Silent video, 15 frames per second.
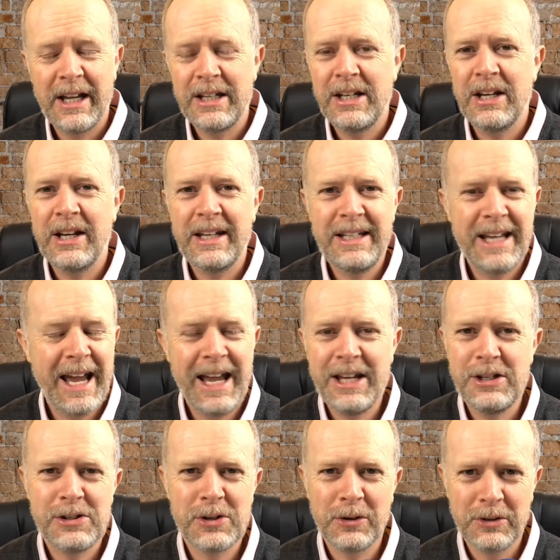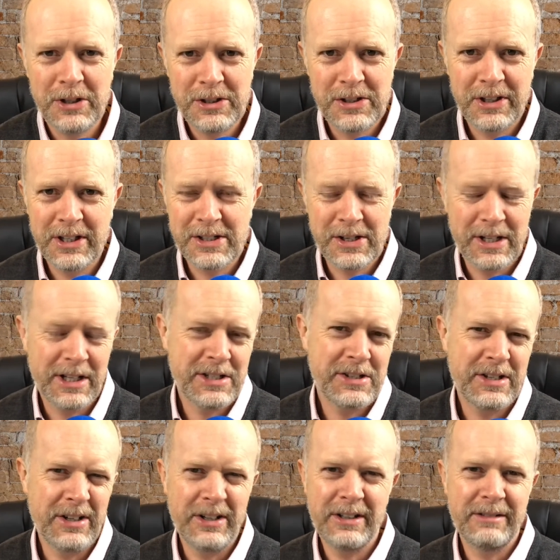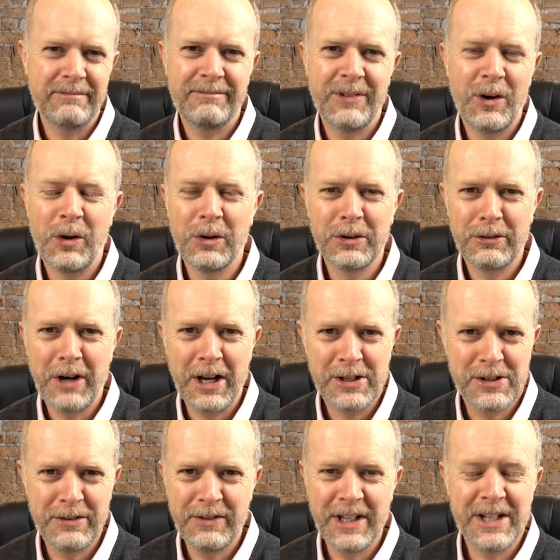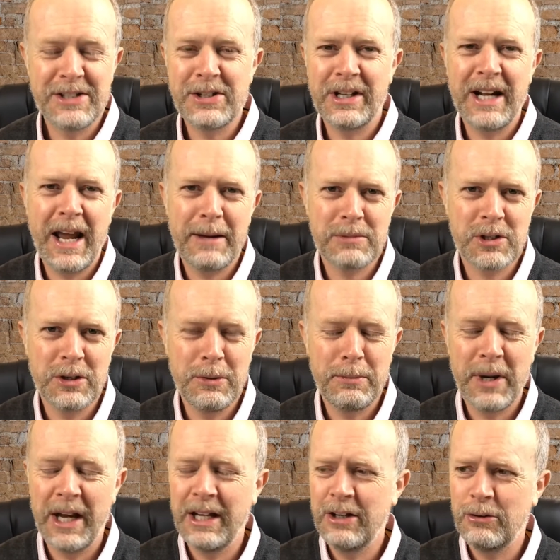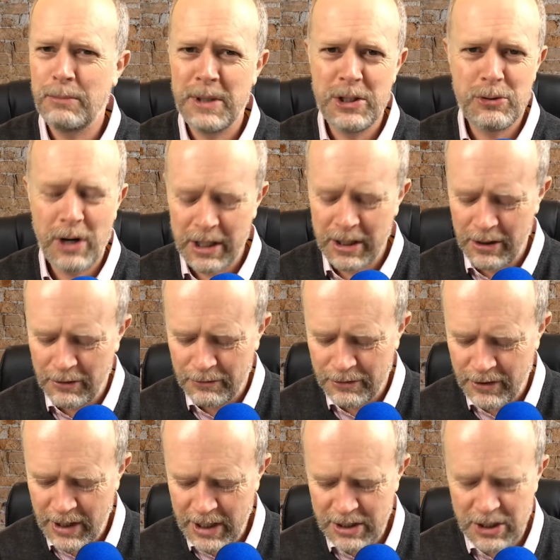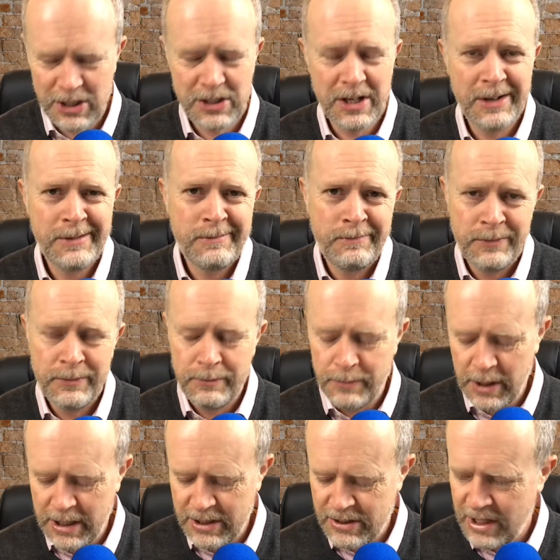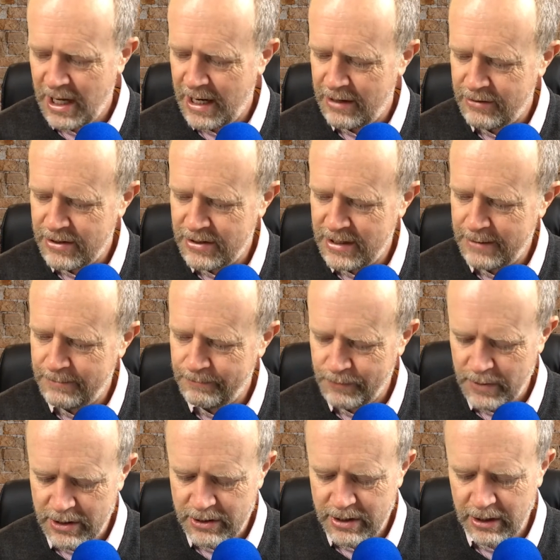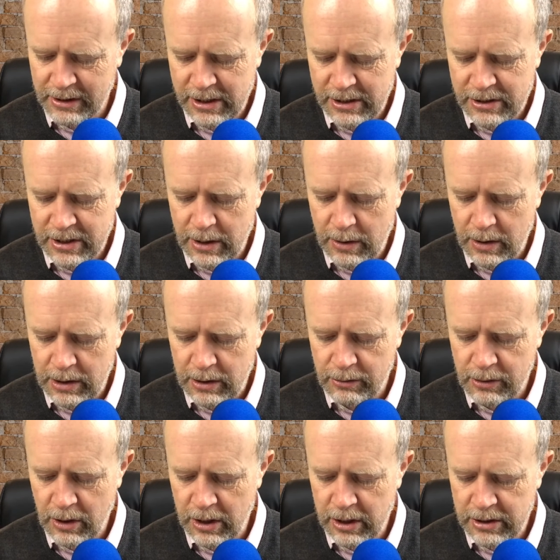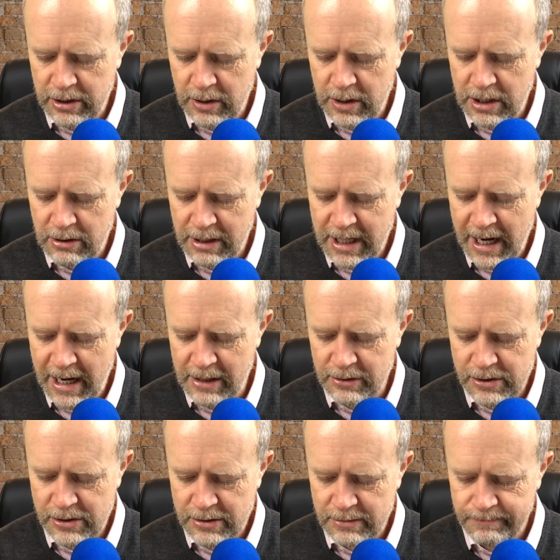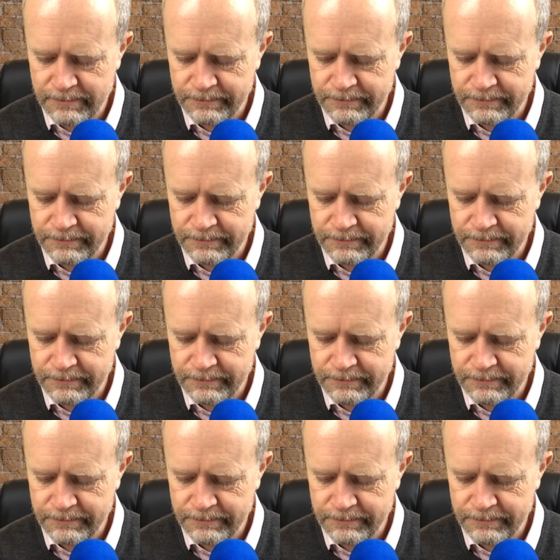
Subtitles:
you hate talking to the solicitor and all the rest of it. It's an absolute pain. It's been dragging on for ages, but it's there, isn't it? Still need to do it. You've got to do your accounts